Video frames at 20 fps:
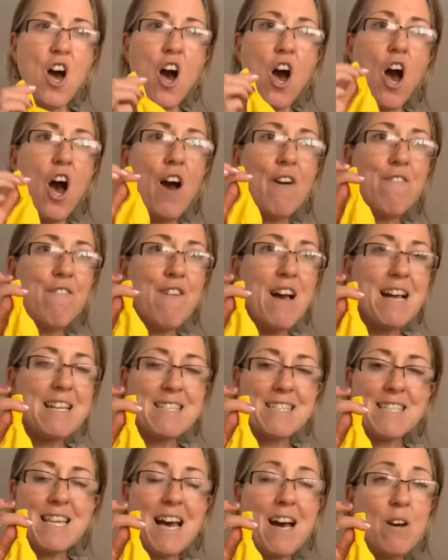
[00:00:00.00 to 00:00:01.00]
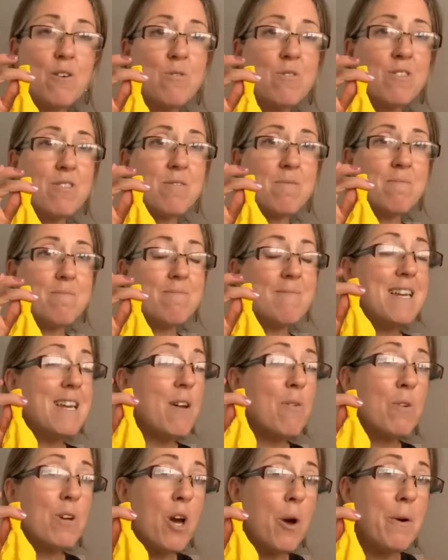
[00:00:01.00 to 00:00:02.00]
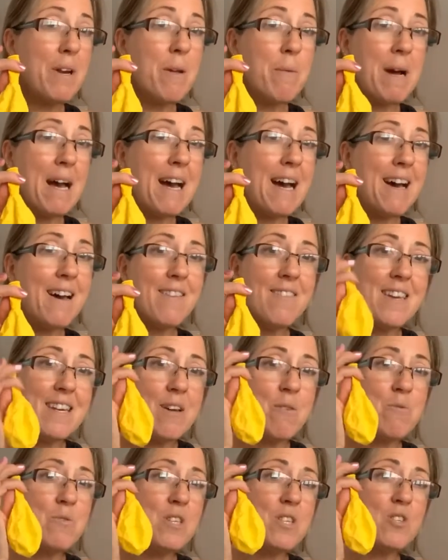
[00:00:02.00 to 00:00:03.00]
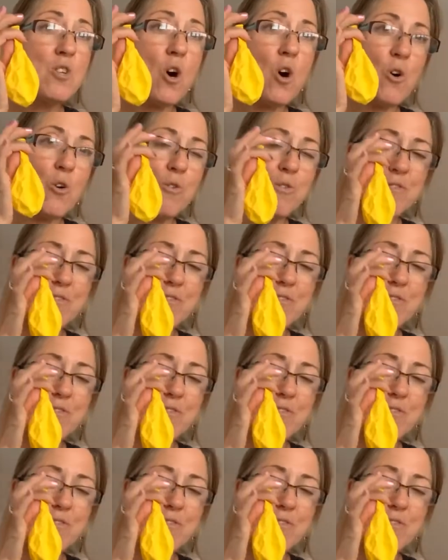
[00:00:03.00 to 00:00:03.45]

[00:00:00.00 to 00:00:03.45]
Our fat cells, they don't go anywhere. They don't dissolve.